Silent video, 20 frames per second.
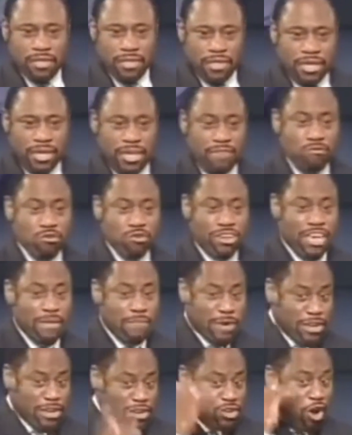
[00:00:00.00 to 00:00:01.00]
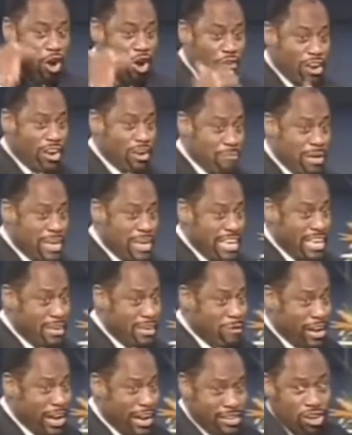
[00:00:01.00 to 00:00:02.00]
If you keep ignoring me
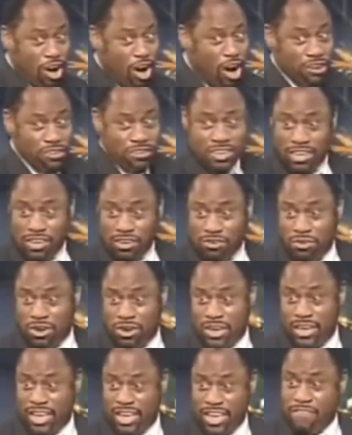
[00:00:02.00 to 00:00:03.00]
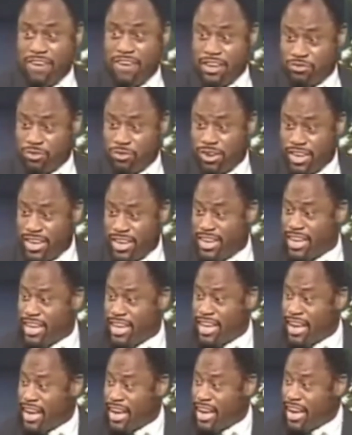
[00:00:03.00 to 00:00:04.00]
when I talk to you, eventually
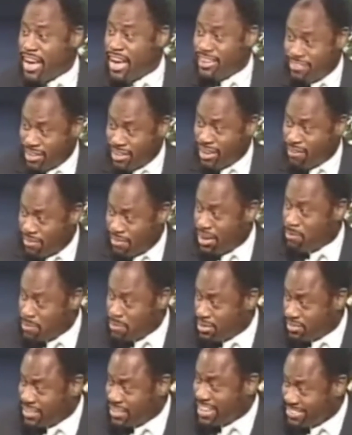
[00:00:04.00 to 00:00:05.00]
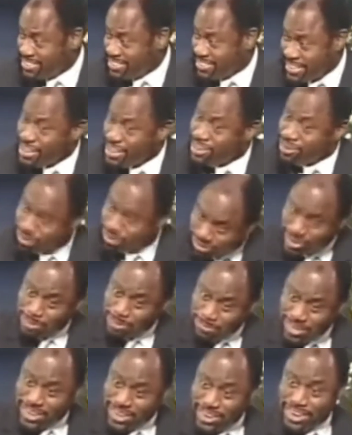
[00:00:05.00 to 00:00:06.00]
I should have a little bit of sense to say, you know
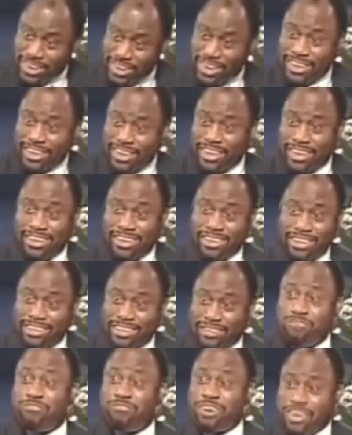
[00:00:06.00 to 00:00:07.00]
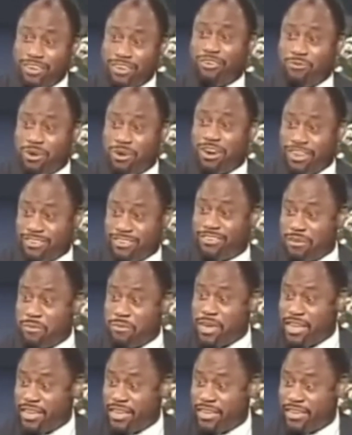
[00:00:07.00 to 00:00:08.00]
something? You really don't want to listen to
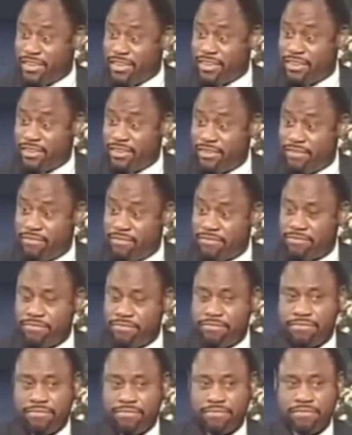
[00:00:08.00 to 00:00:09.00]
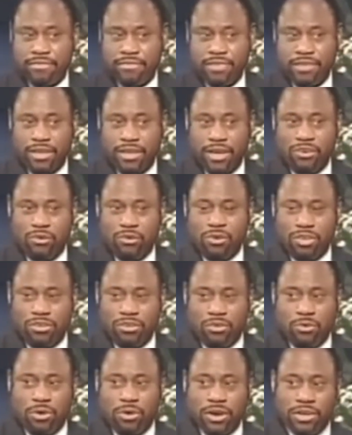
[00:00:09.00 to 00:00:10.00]
me. I know why you're
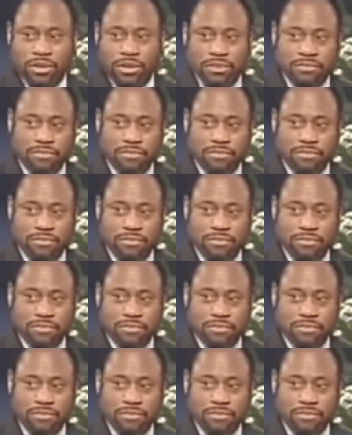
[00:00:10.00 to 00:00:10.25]
quiet.